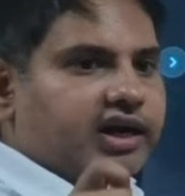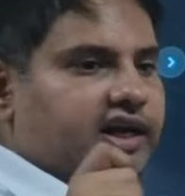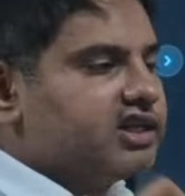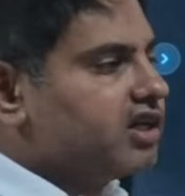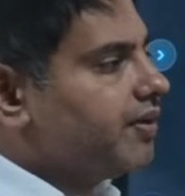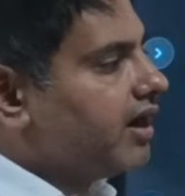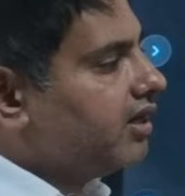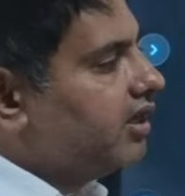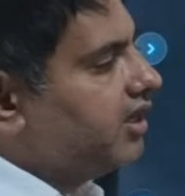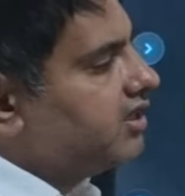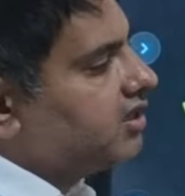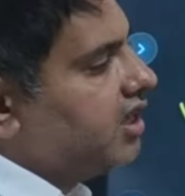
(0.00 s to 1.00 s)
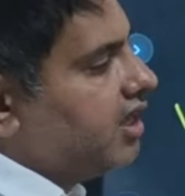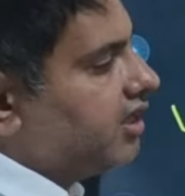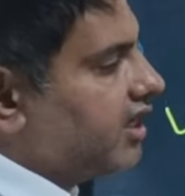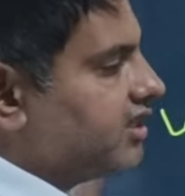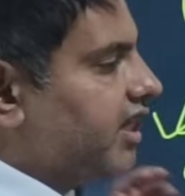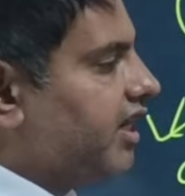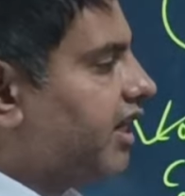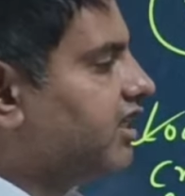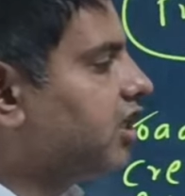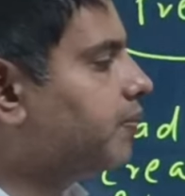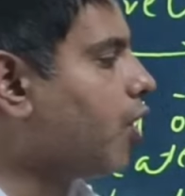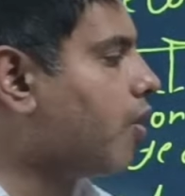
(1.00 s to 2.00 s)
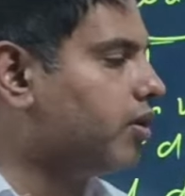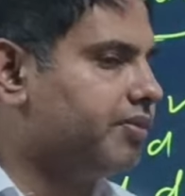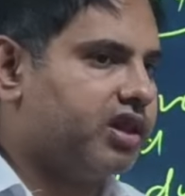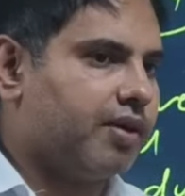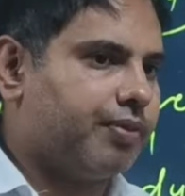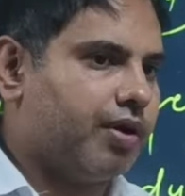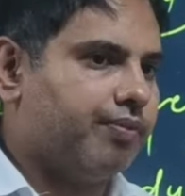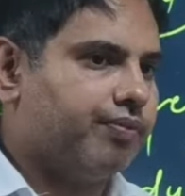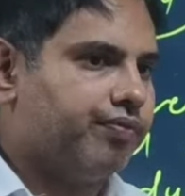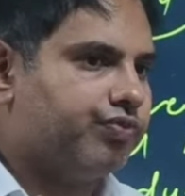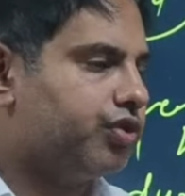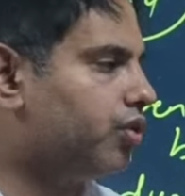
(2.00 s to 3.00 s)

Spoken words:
Intrinsic factor is there is an intrinsic problem in the pump.